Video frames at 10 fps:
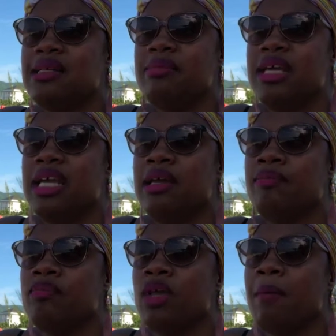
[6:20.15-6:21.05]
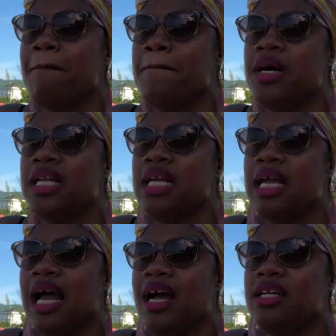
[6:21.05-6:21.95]
to me,
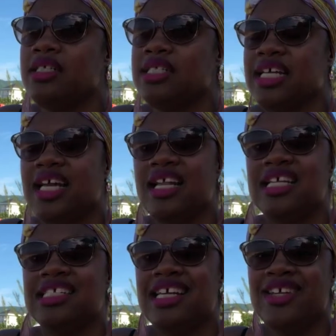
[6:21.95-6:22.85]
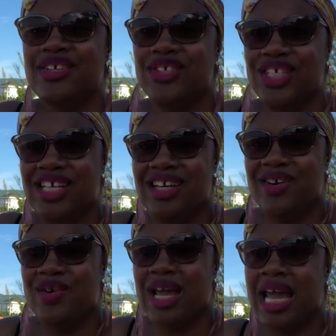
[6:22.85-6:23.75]
money, I understand, is energy,
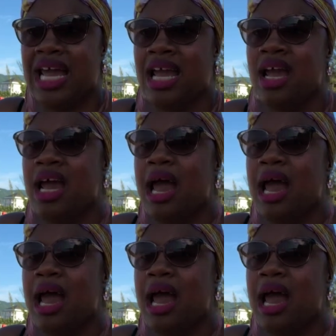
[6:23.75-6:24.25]
okay?